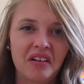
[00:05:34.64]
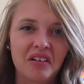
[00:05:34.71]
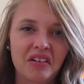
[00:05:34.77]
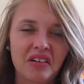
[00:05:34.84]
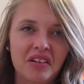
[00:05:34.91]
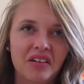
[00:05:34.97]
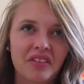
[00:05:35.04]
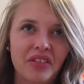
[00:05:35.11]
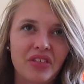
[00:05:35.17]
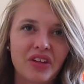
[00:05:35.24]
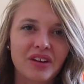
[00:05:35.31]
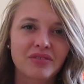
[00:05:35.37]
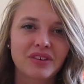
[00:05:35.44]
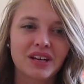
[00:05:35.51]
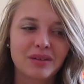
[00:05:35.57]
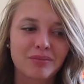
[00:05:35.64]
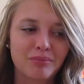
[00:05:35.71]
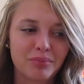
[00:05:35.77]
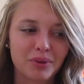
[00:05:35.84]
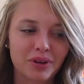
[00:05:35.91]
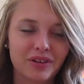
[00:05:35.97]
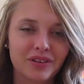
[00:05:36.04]
oh, the thought of getting
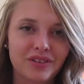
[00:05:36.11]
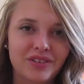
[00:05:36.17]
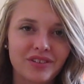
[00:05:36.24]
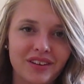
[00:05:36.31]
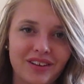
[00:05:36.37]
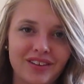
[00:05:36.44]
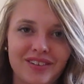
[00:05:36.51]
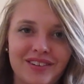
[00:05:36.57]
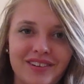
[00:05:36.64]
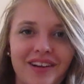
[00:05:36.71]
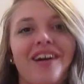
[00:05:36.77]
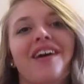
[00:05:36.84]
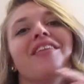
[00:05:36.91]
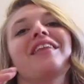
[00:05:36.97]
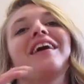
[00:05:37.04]
boogers like stuck on